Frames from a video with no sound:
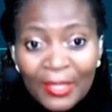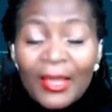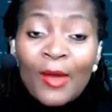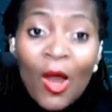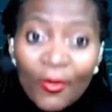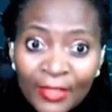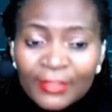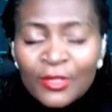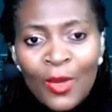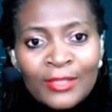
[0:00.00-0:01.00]
Obviously, you
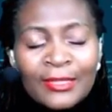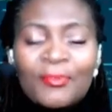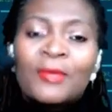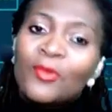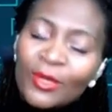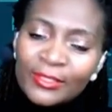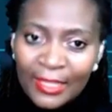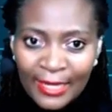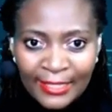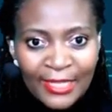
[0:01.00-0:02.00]
are sleeping because the next
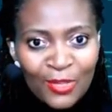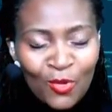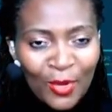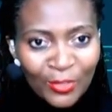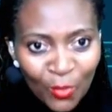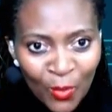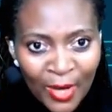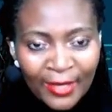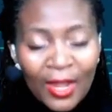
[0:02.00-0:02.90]
day you're going to work,